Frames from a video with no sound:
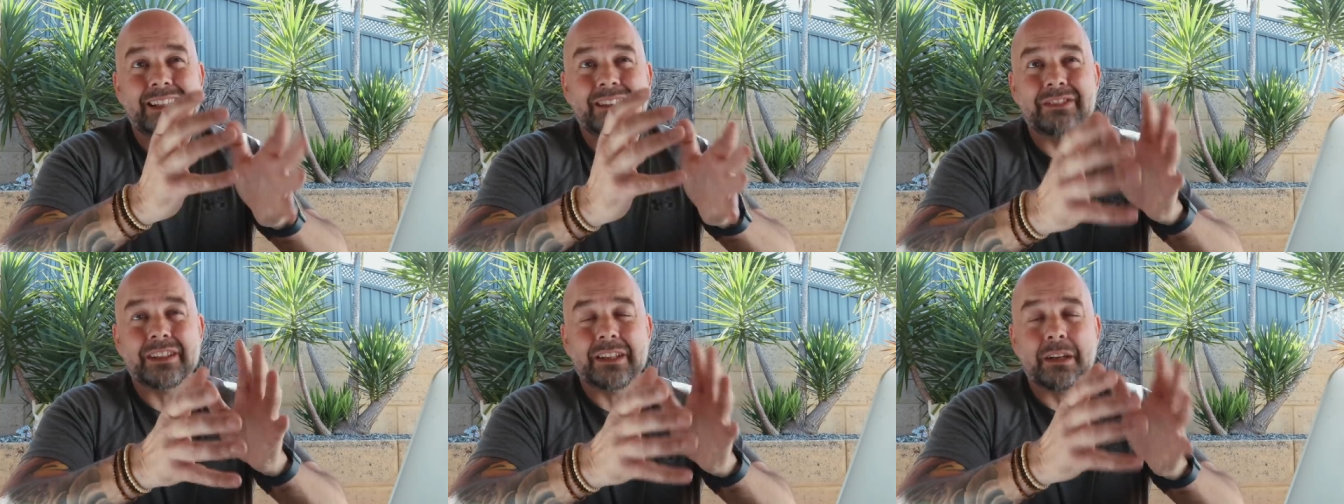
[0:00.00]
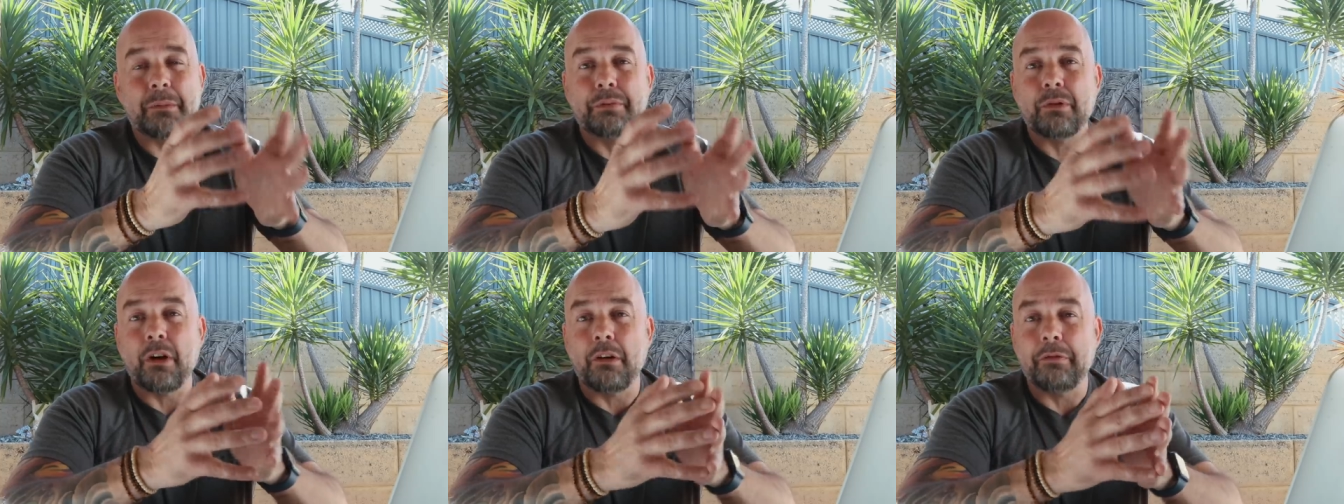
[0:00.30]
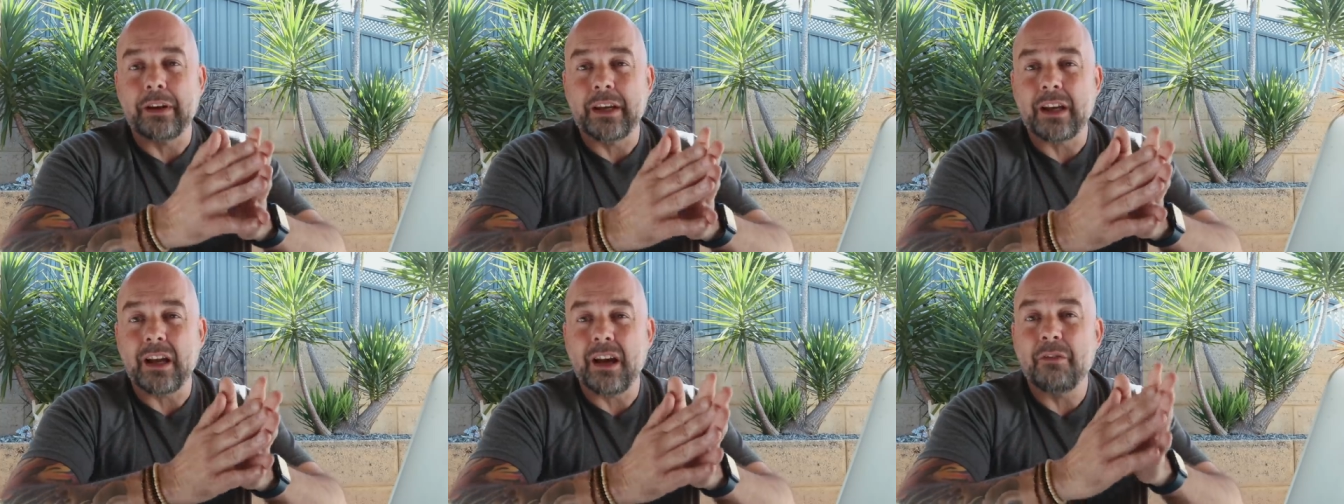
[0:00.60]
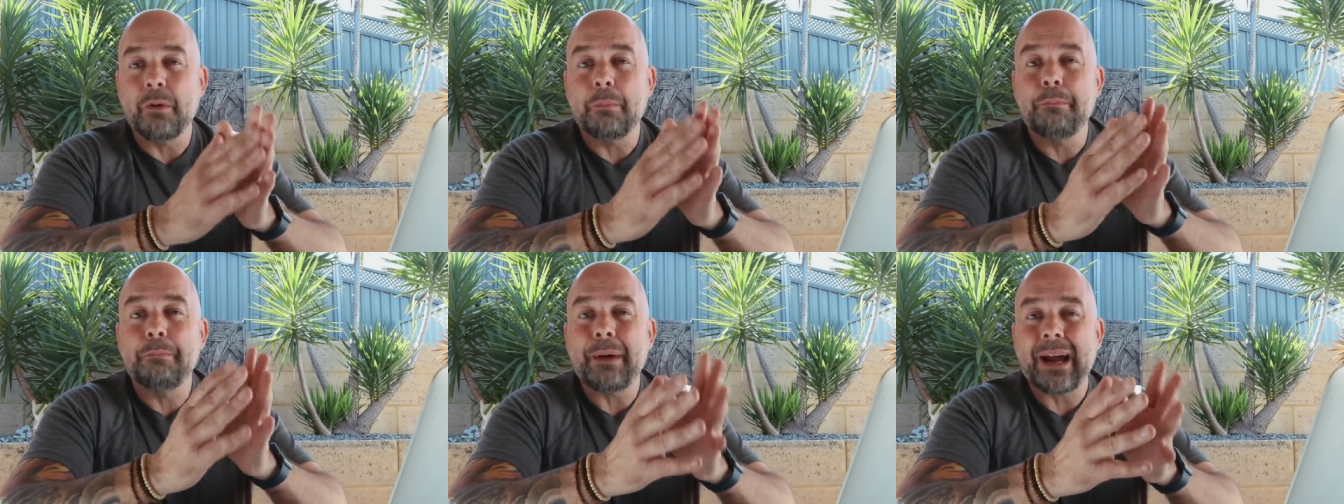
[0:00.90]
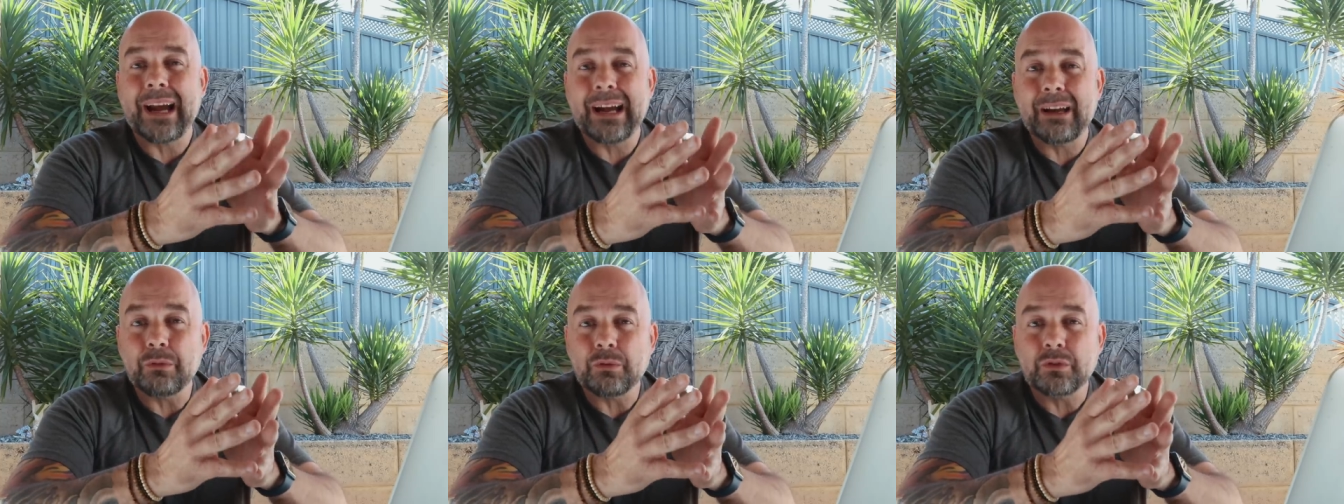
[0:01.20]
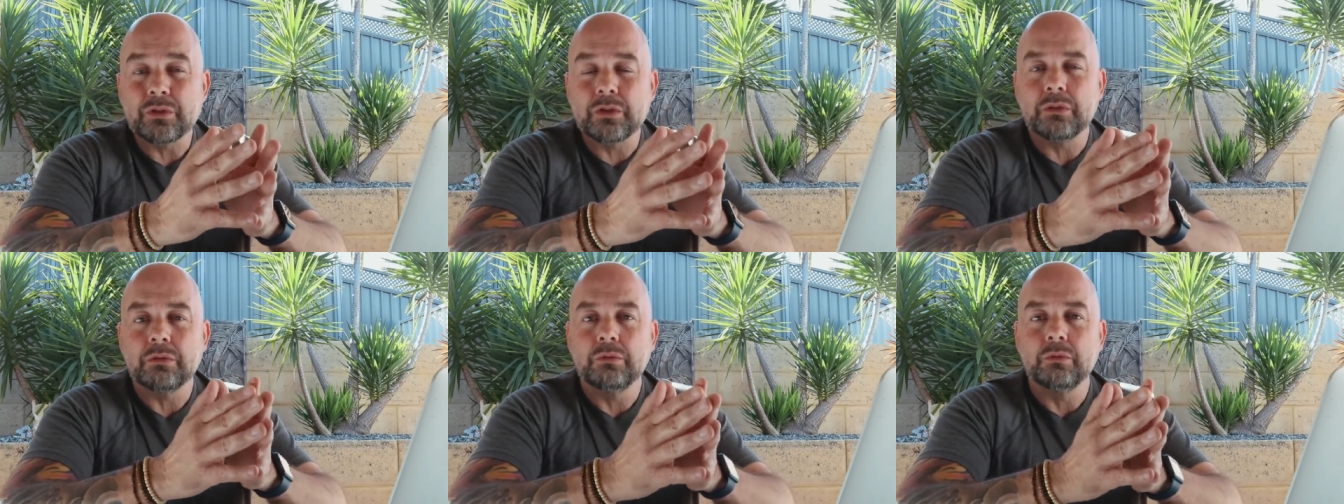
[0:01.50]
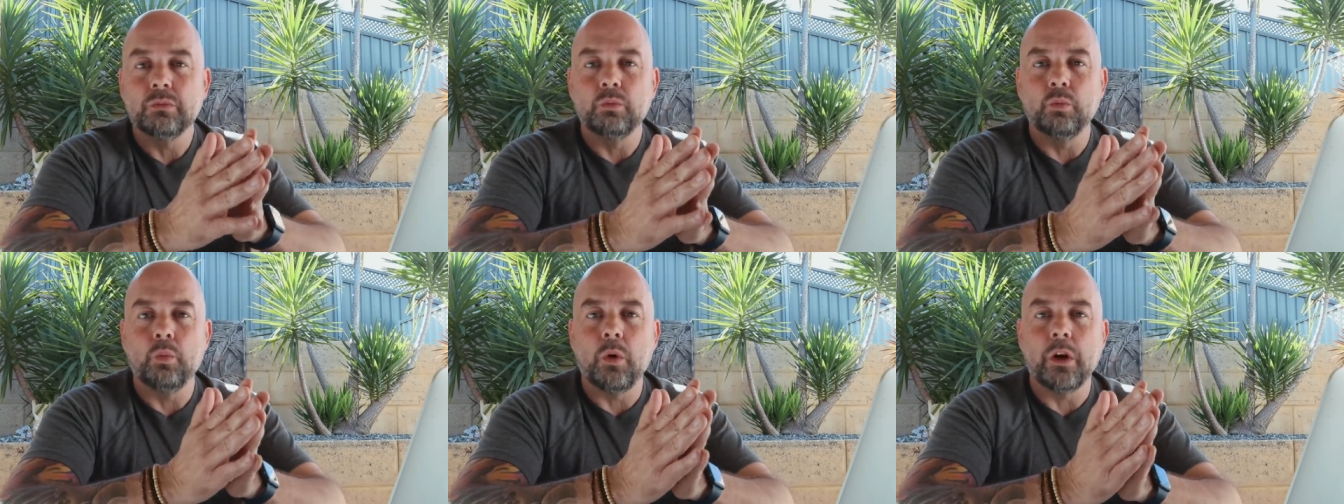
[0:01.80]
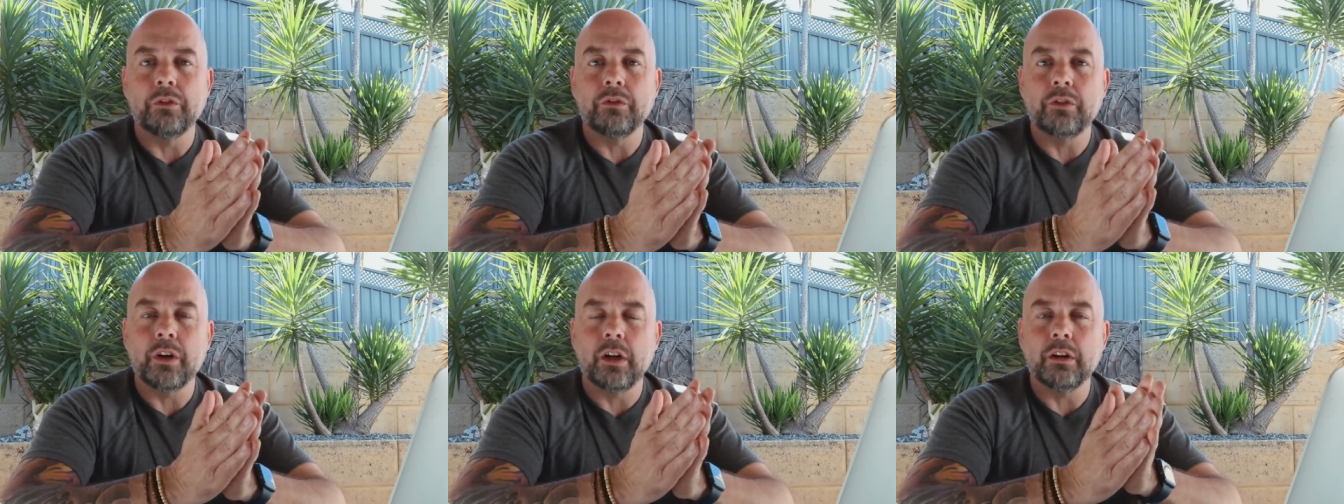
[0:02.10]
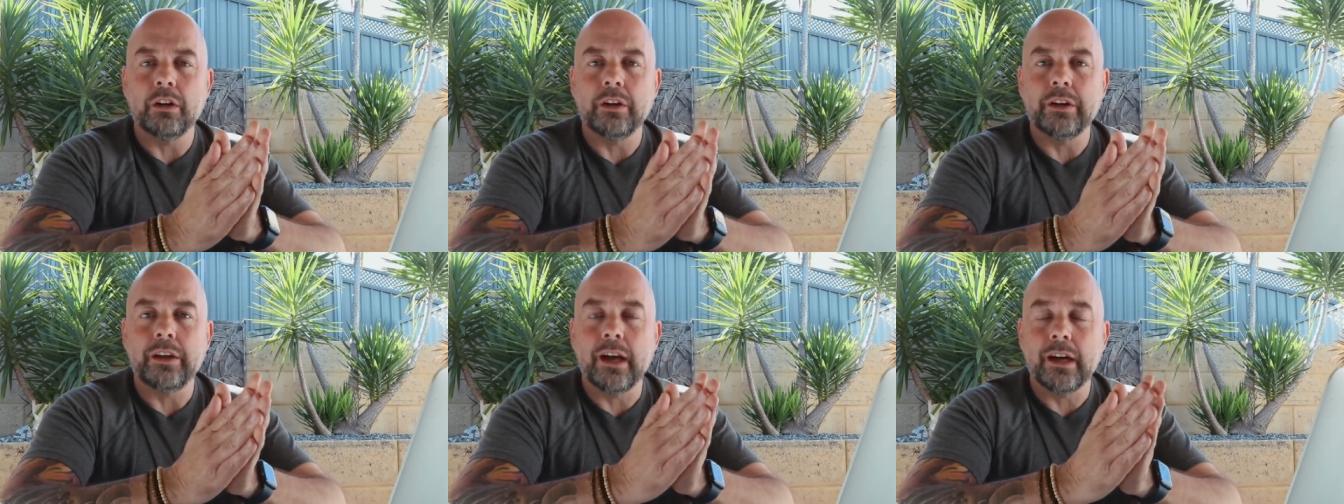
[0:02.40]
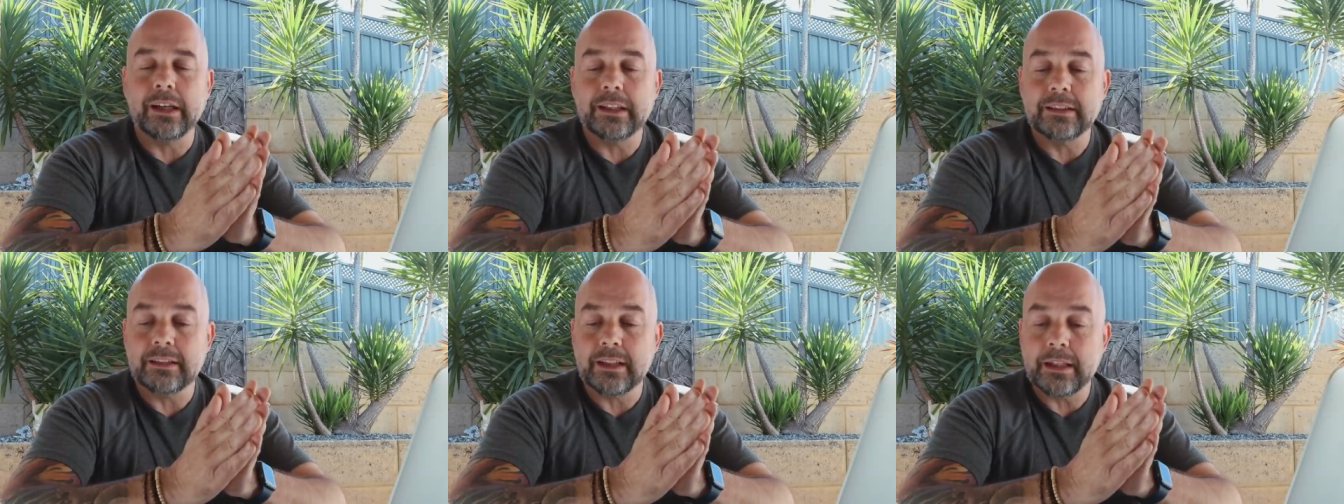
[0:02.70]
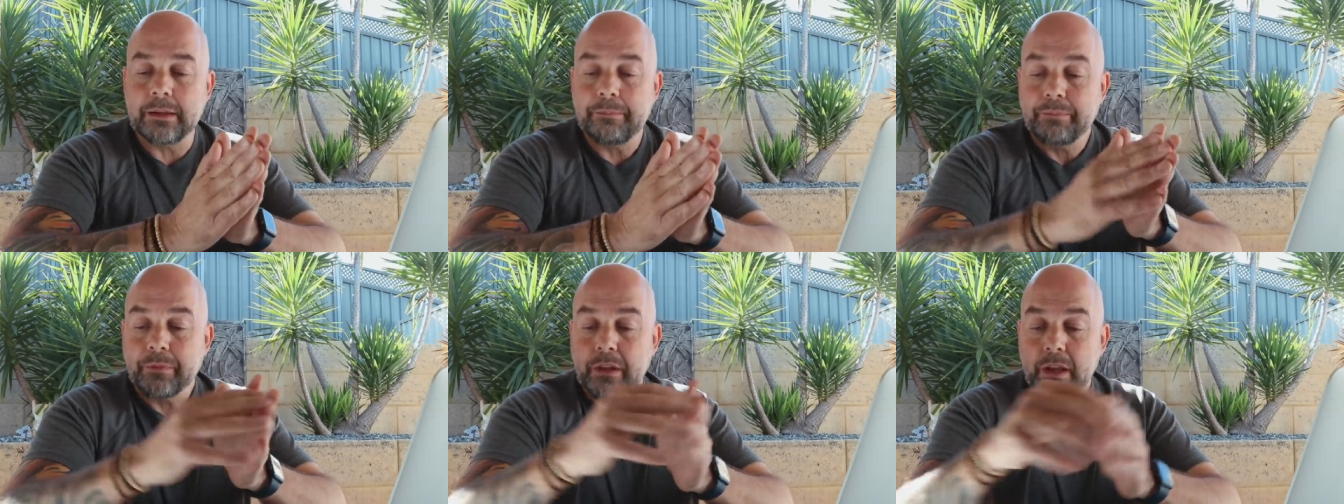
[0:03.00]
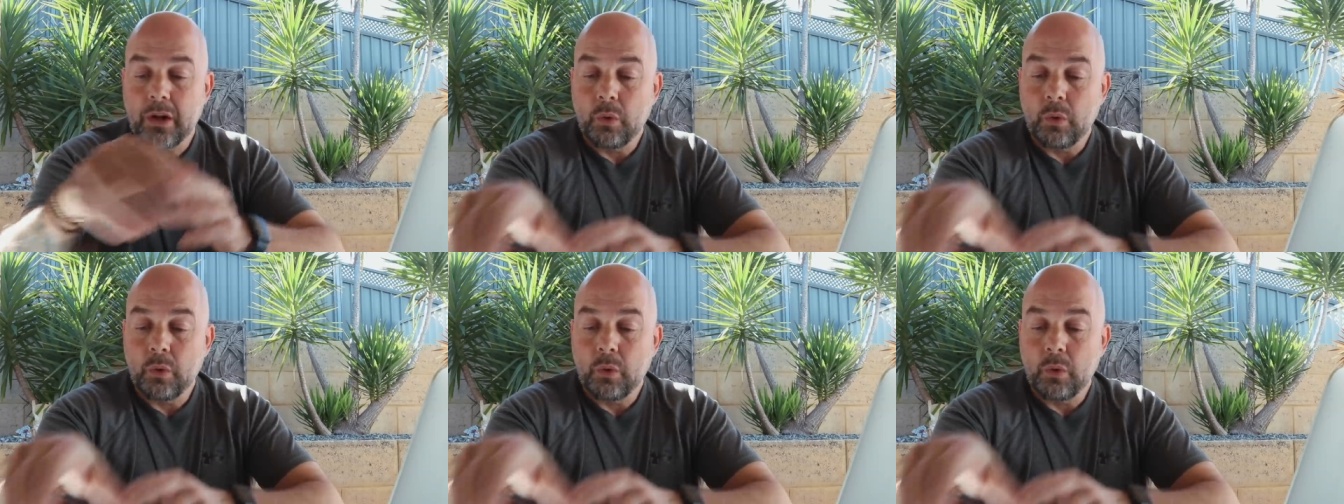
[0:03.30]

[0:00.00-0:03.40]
gives it a profit of about $1.90,